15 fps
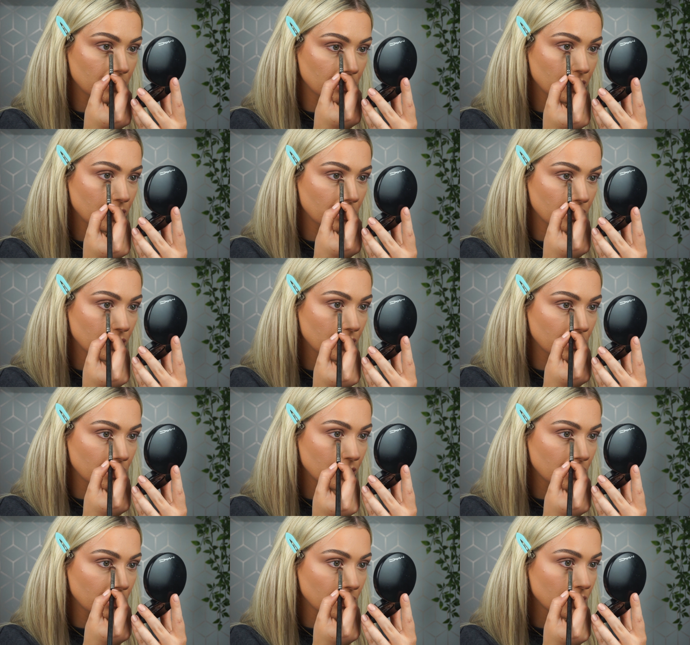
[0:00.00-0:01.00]

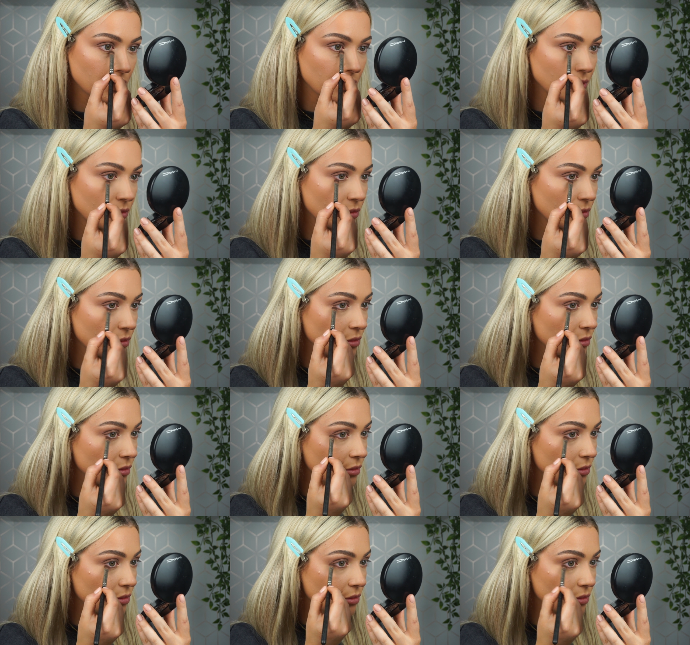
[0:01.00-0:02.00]

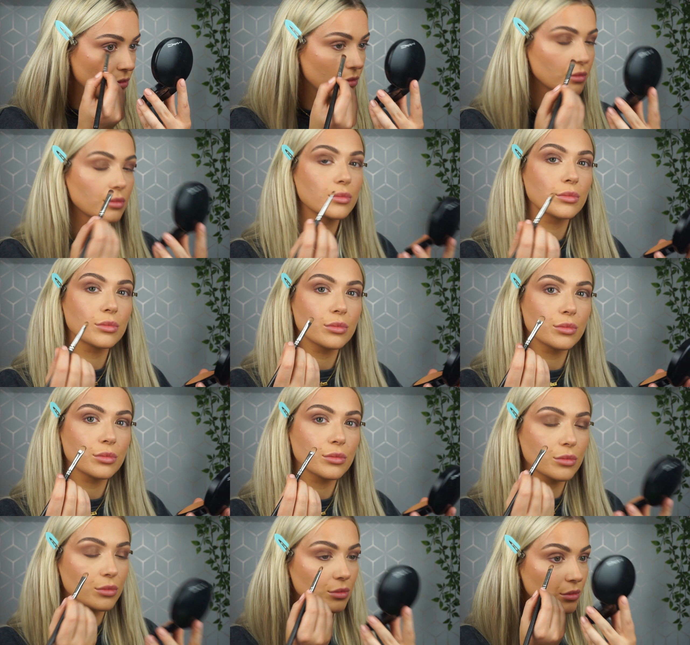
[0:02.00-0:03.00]

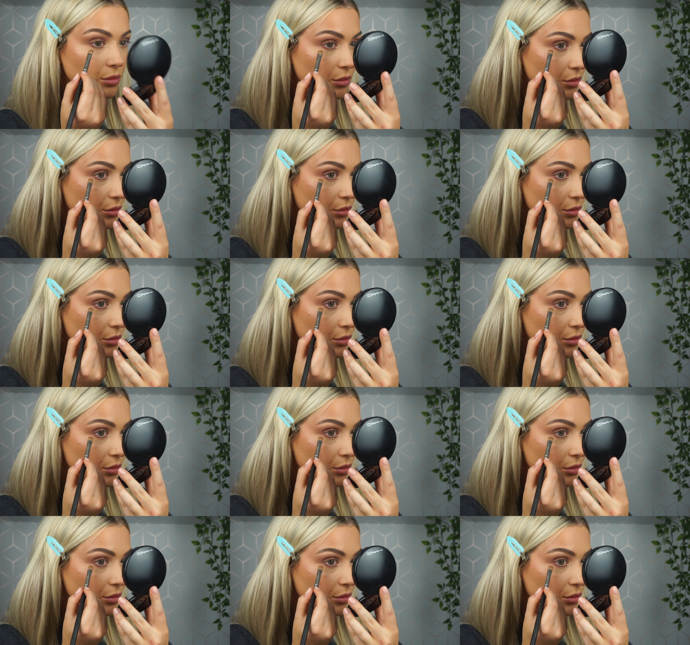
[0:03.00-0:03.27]
[no speech]